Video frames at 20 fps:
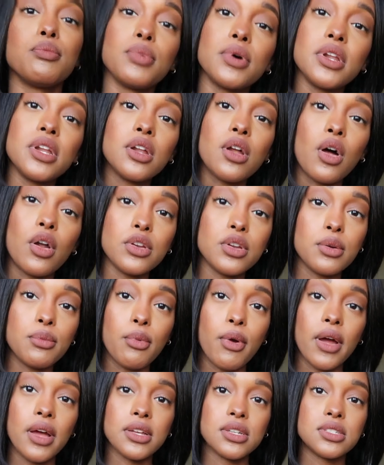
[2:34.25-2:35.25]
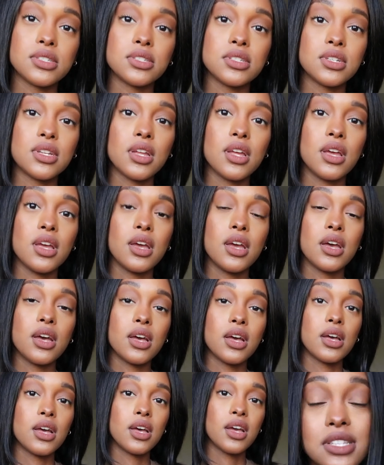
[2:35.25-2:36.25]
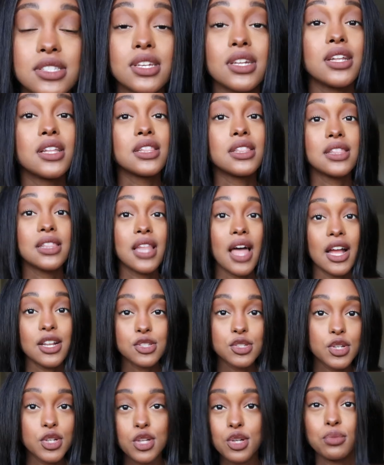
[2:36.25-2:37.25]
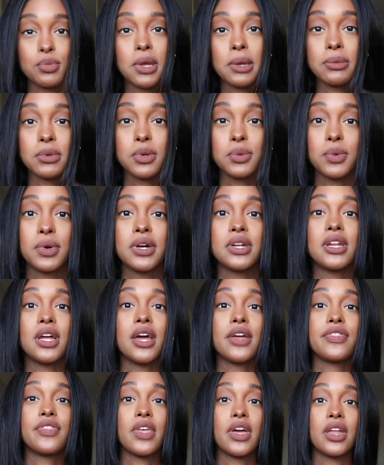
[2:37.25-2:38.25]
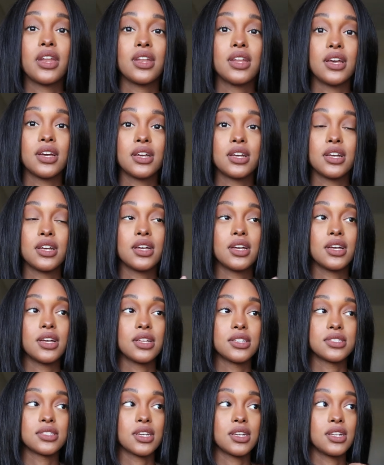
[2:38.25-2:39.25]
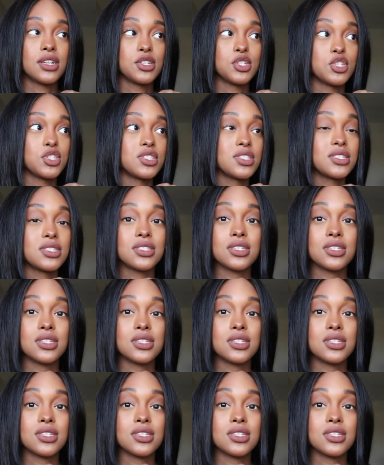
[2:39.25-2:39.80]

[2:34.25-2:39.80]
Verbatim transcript: put it on your breast. It's gonna latch like your baby would, and then it's gonna just